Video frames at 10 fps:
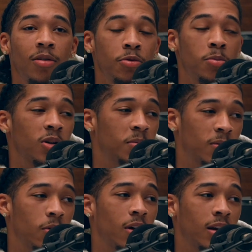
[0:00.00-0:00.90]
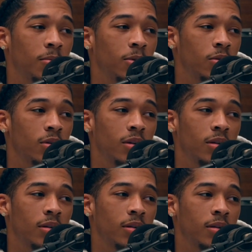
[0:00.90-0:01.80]
a few months before i came to ut
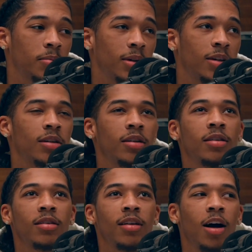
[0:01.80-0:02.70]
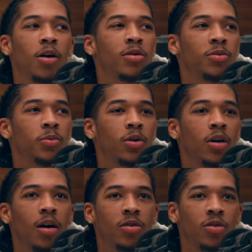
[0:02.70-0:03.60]
because i always
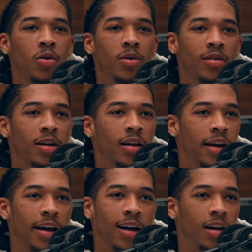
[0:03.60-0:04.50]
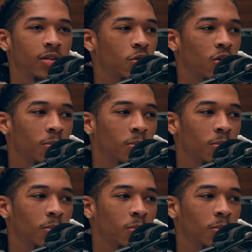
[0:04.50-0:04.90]
i was always like hey i gotta score the